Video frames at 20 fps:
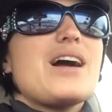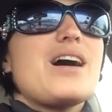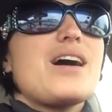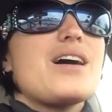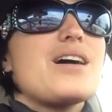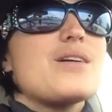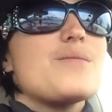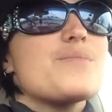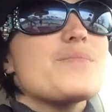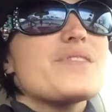
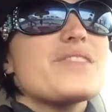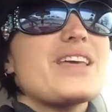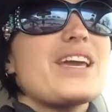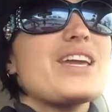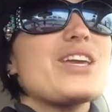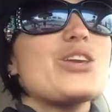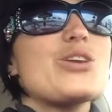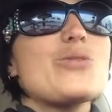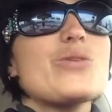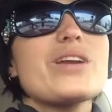Um,
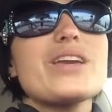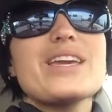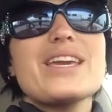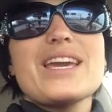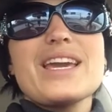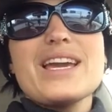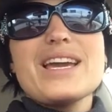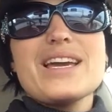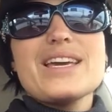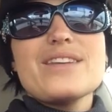thank you
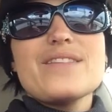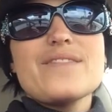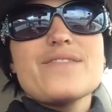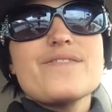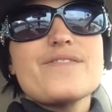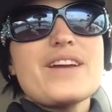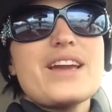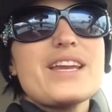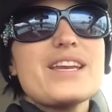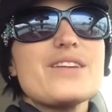again,
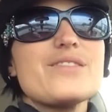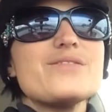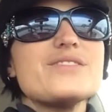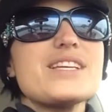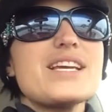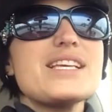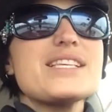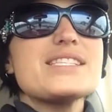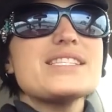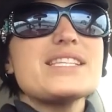Fate of
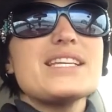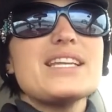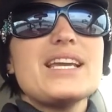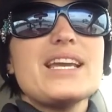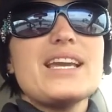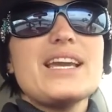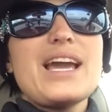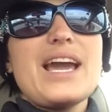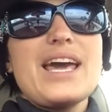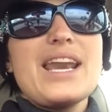Destinee,